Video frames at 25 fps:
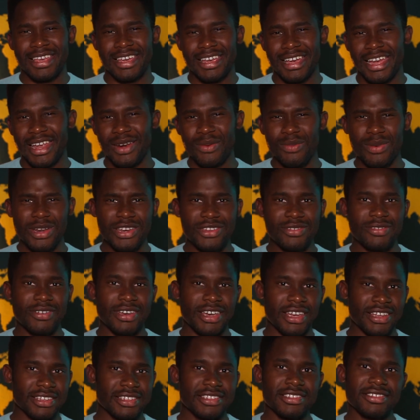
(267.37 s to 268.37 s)
And when you
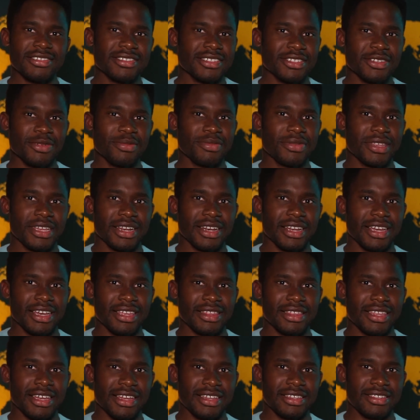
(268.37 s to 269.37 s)
enter something
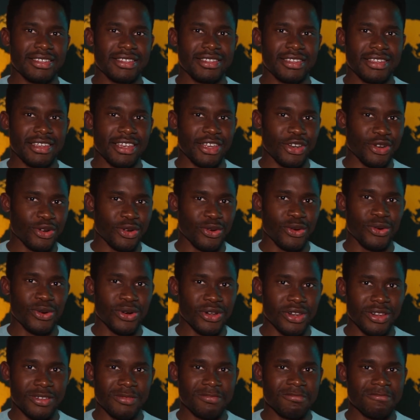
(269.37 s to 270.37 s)
like that in
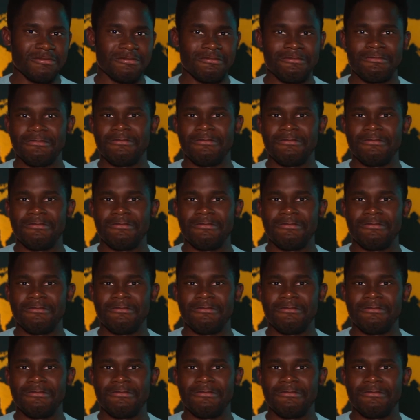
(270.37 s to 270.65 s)
Google,